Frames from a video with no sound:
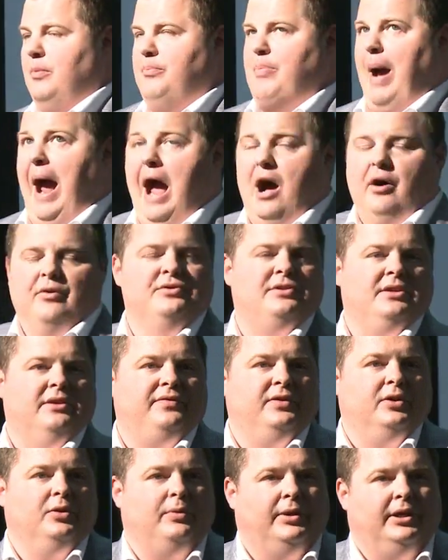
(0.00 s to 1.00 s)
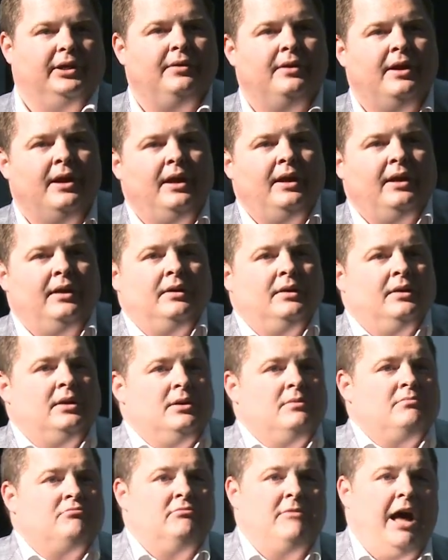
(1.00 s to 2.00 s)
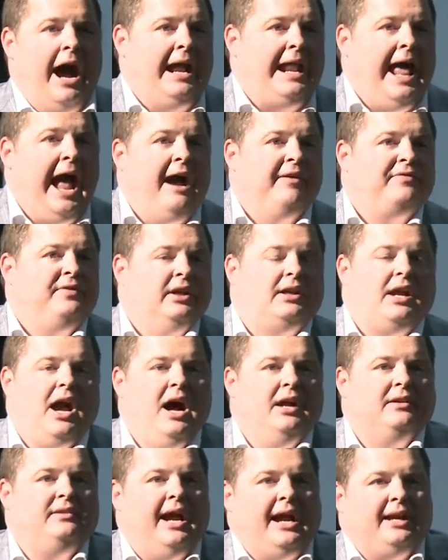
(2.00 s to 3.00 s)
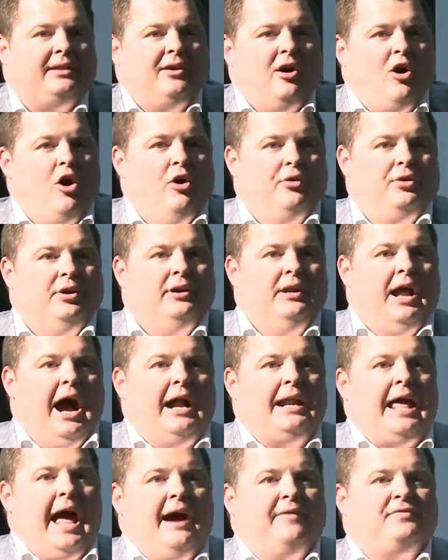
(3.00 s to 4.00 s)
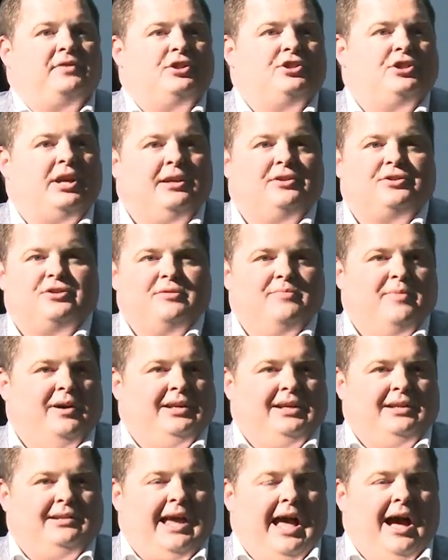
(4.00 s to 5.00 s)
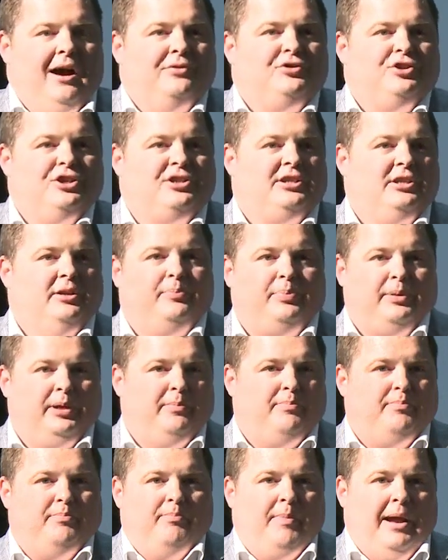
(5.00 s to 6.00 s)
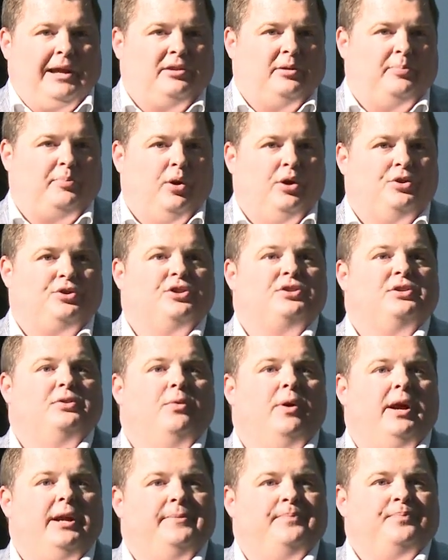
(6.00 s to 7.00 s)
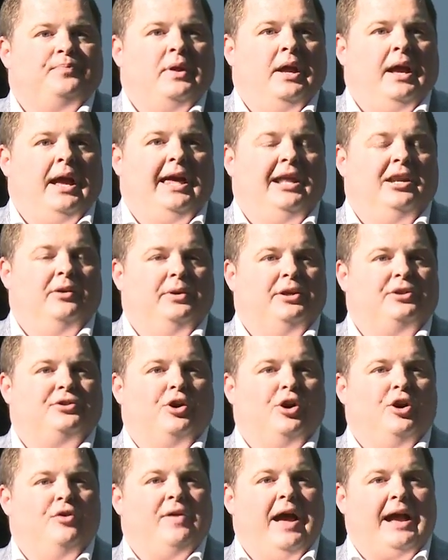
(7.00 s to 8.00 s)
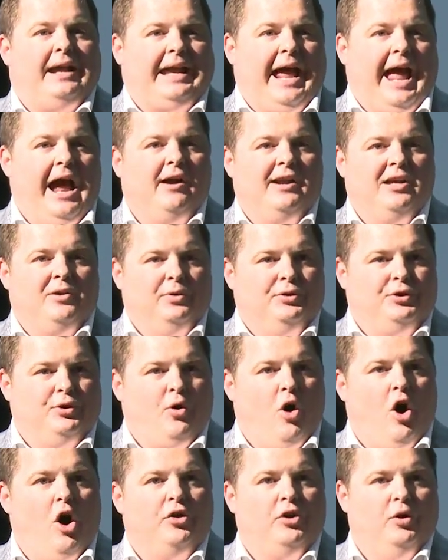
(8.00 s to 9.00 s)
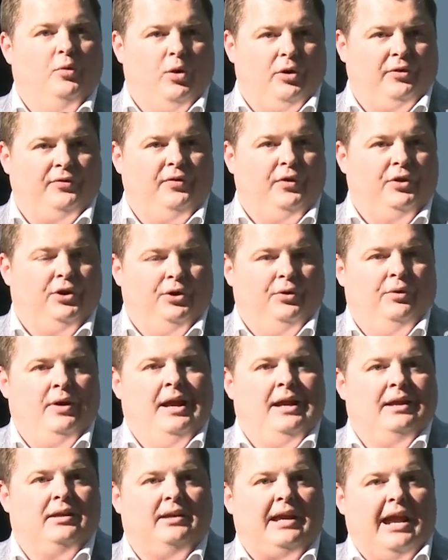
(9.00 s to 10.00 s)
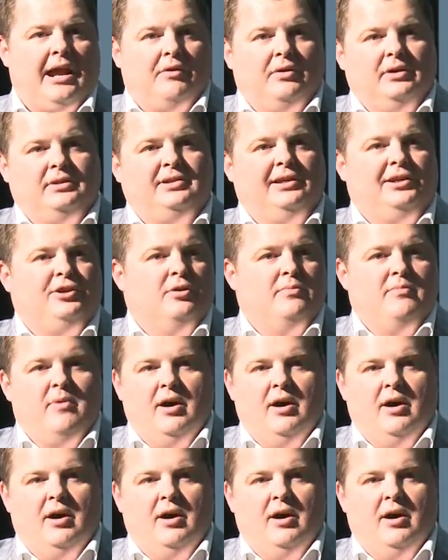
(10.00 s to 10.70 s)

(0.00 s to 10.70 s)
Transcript: pounds, if you will. Not have to contact the owner, not have to chase your money down, just simply make the purchase and wait. And in return, that county will do all the work for you, guarantee your